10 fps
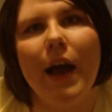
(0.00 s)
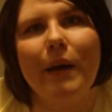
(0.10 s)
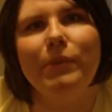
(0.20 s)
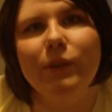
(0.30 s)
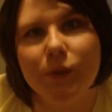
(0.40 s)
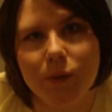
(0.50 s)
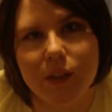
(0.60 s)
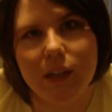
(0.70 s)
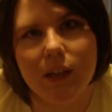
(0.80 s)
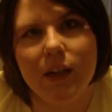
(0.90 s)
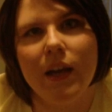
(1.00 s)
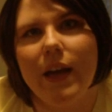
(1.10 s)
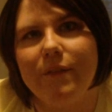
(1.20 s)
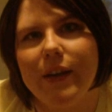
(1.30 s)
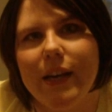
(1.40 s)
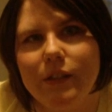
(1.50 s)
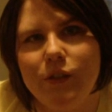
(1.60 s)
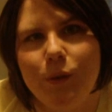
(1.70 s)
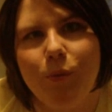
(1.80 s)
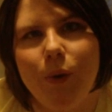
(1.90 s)
Absolutely. If I get
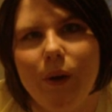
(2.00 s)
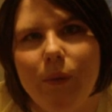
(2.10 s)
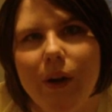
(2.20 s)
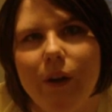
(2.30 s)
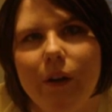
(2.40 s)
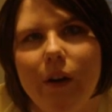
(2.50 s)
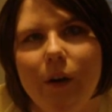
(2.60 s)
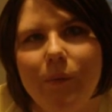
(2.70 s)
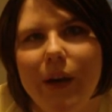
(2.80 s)
to the point where